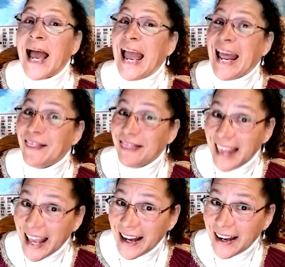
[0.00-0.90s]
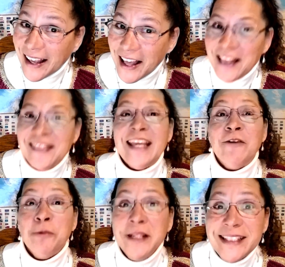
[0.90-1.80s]
And then they
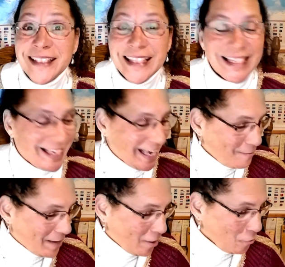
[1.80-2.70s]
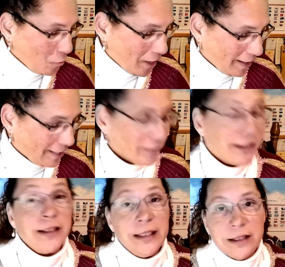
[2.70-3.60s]
recently came out with, and at
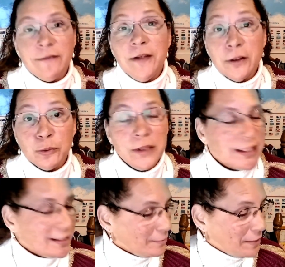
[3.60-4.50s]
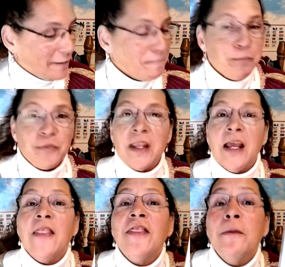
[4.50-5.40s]
least it feels recent to me,
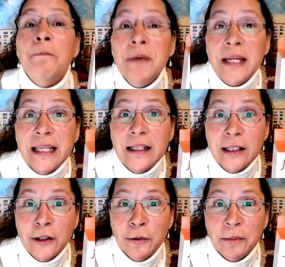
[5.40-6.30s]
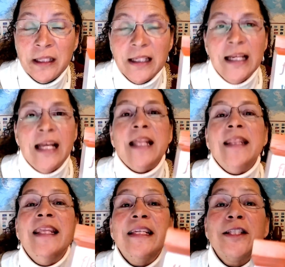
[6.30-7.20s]
the Biddy loom.
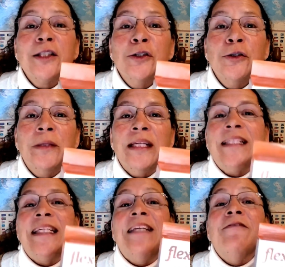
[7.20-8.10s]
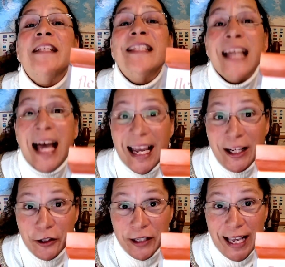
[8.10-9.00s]
This loom is an even
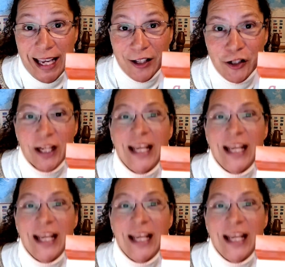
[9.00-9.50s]
tighter gauge.